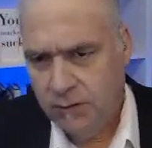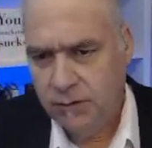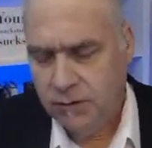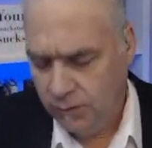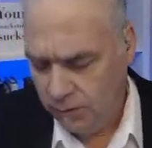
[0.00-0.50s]

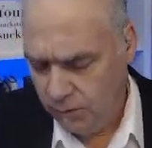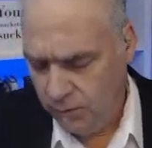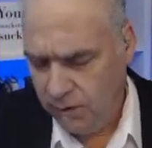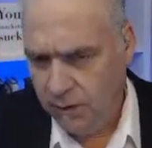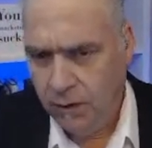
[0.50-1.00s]
do
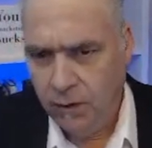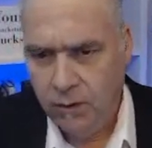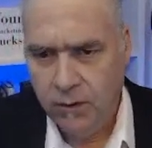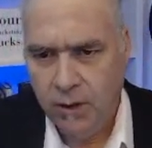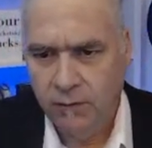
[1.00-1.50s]
you
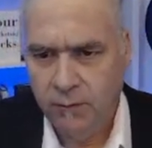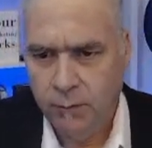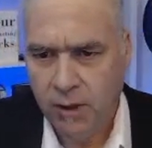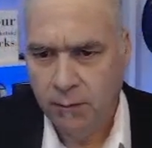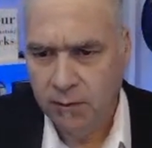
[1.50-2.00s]
have a
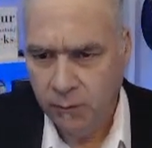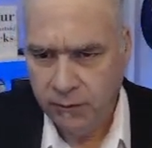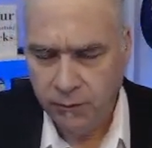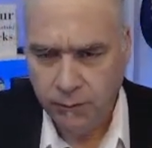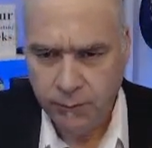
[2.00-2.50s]
problem
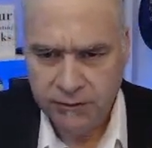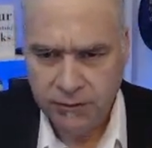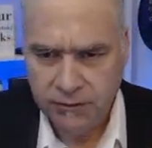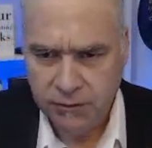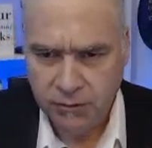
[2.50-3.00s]
with your
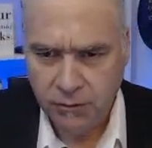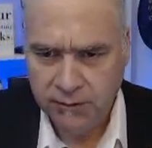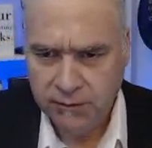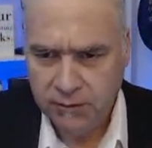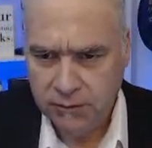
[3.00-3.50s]
business
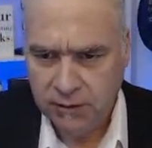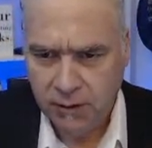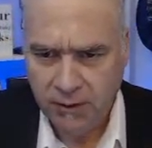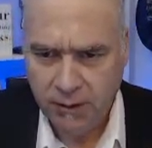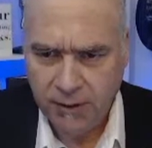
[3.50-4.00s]
insurance? Tell
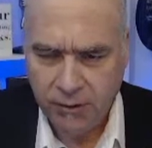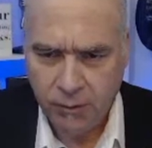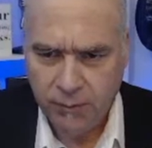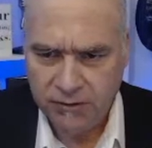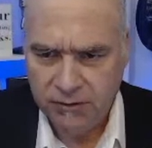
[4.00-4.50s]
me about
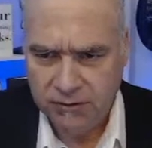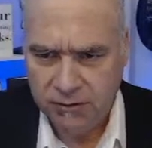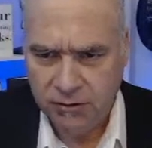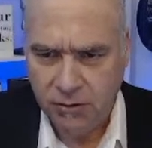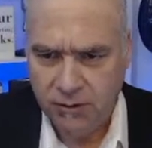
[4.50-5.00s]
your business
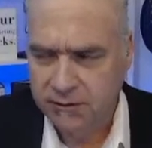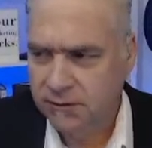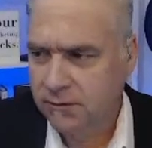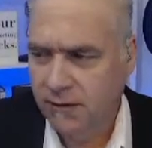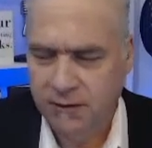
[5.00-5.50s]

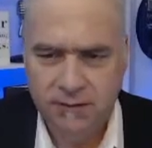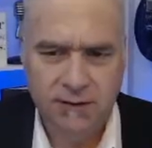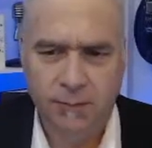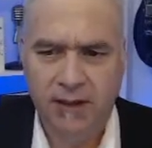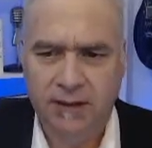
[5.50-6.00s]
insurance, right?
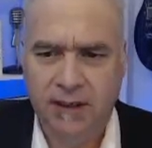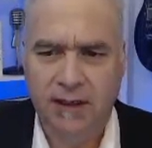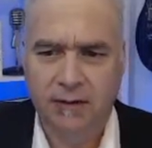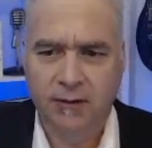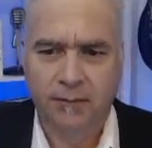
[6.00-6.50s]
Something like that.
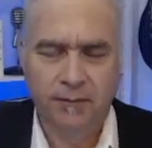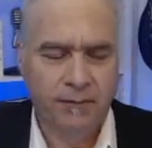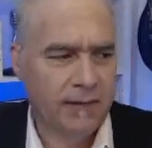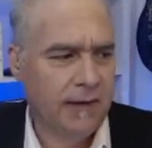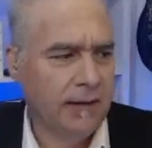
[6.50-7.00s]
I don't
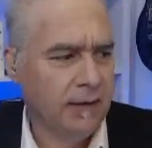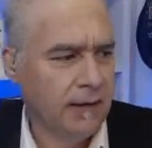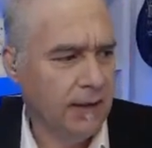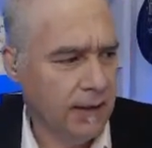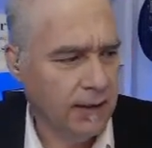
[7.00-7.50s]

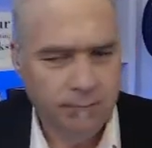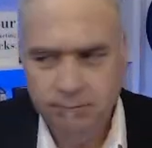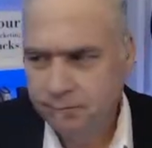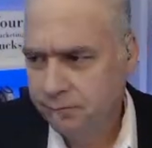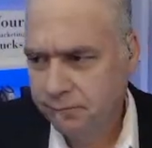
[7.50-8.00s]
know.
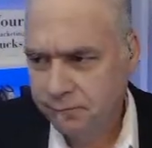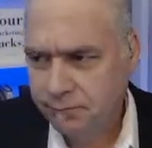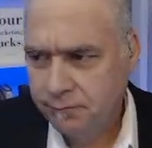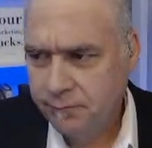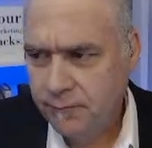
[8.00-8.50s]

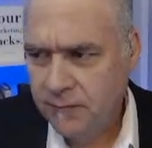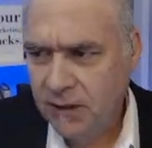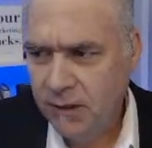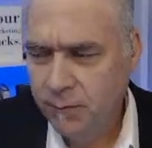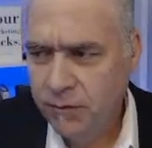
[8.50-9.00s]

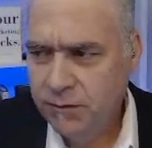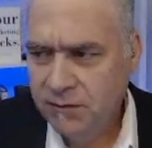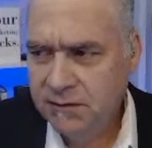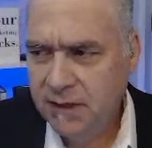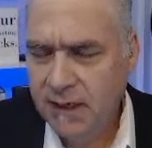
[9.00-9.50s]

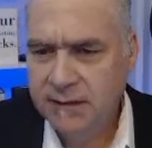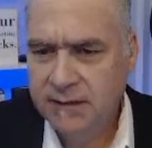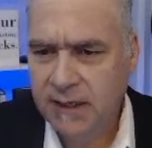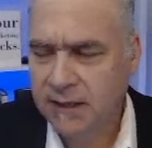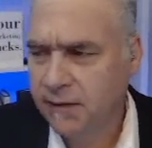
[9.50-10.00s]
Abuses
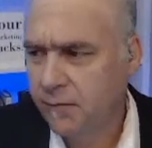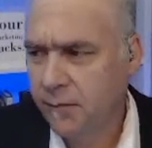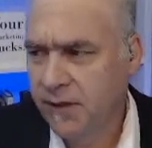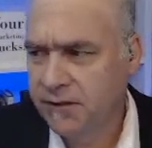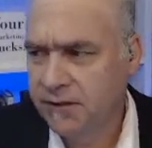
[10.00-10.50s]
contact
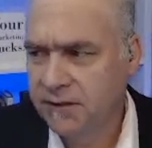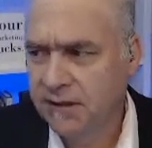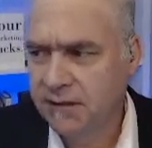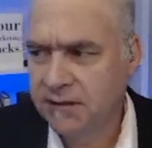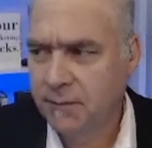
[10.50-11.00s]
information,
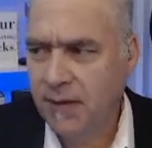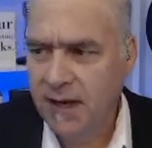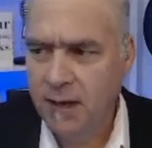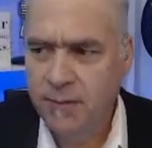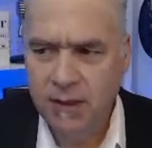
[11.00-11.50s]
sends
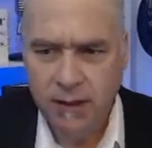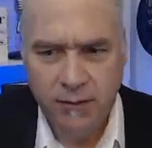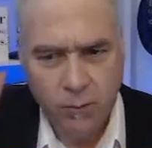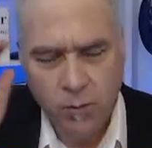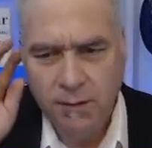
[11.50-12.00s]
spam and
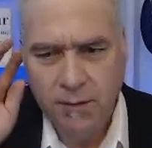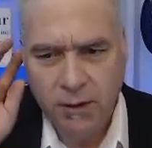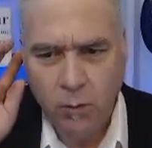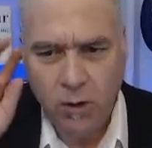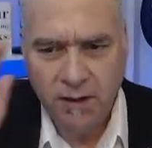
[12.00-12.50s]
other
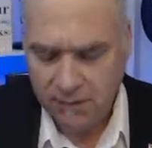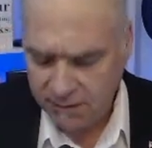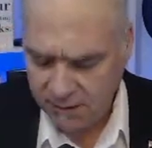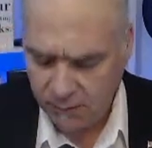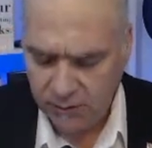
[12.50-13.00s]

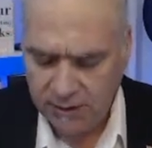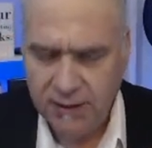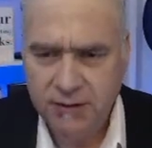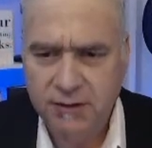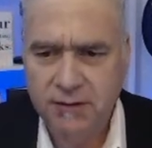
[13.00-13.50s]
unwanted
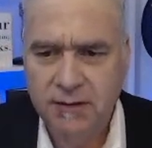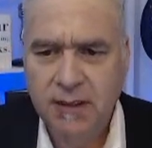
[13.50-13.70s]
communications.